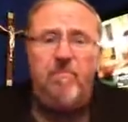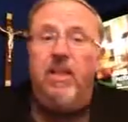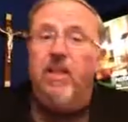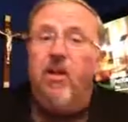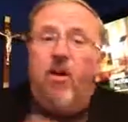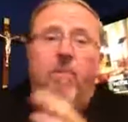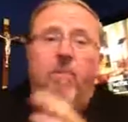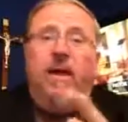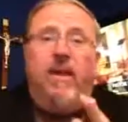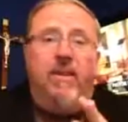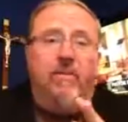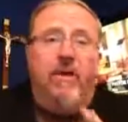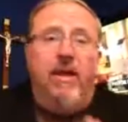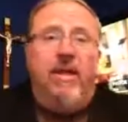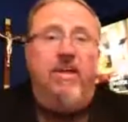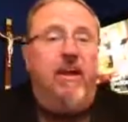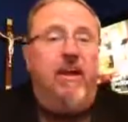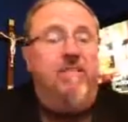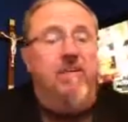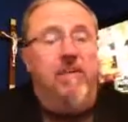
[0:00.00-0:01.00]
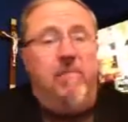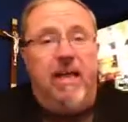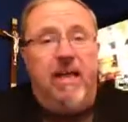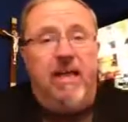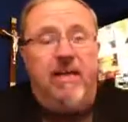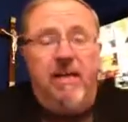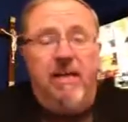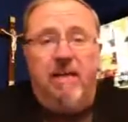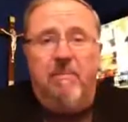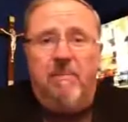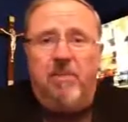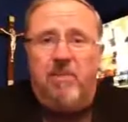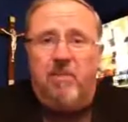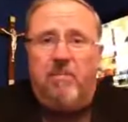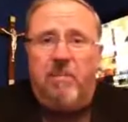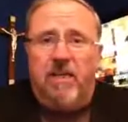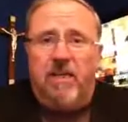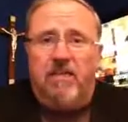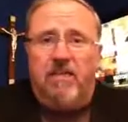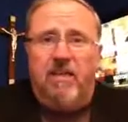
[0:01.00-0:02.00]
You know, by the way, you're having a bad day,
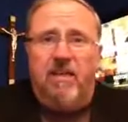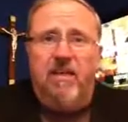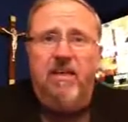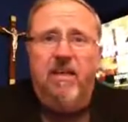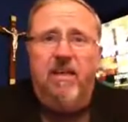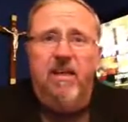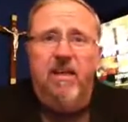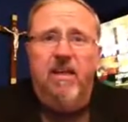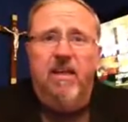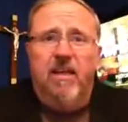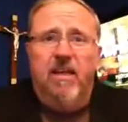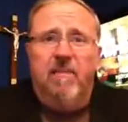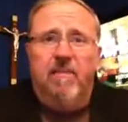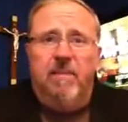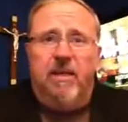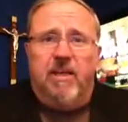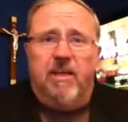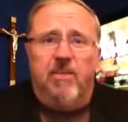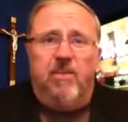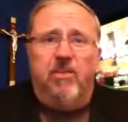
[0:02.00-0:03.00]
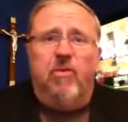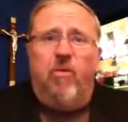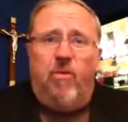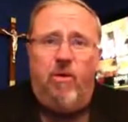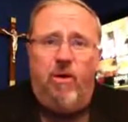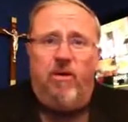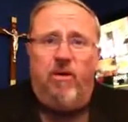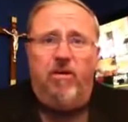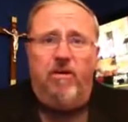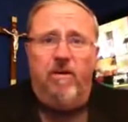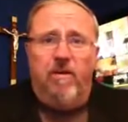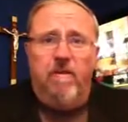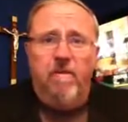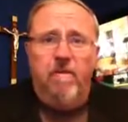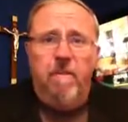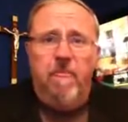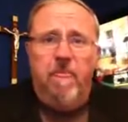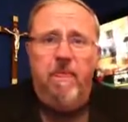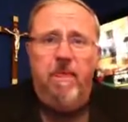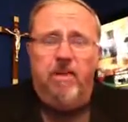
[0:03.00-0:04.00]
Mr. President, because you ordered
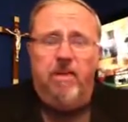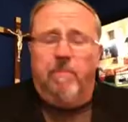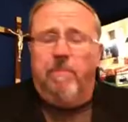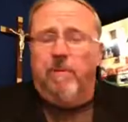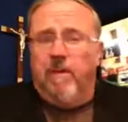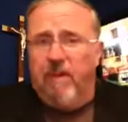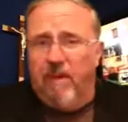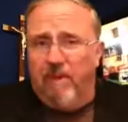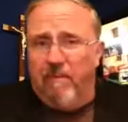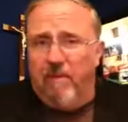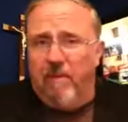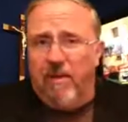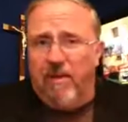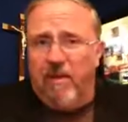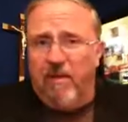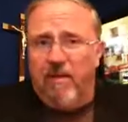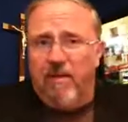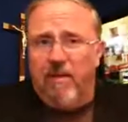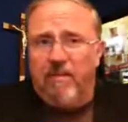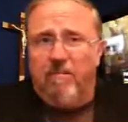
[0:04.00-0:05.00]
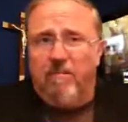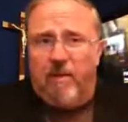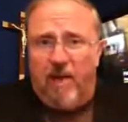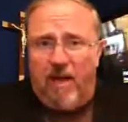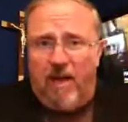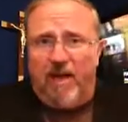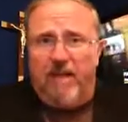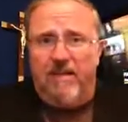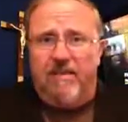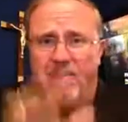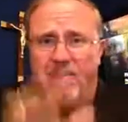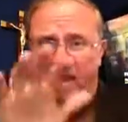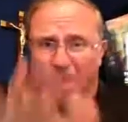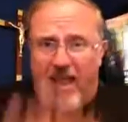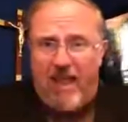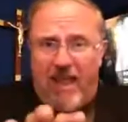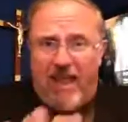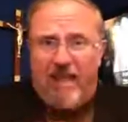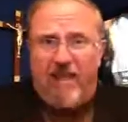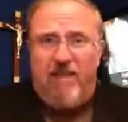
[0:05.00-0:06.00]
the Bolivian plane to
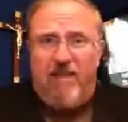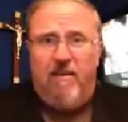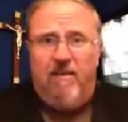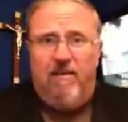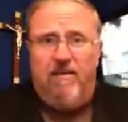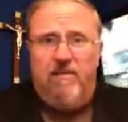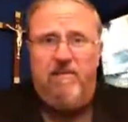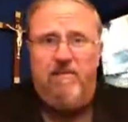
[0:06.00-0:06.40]
land.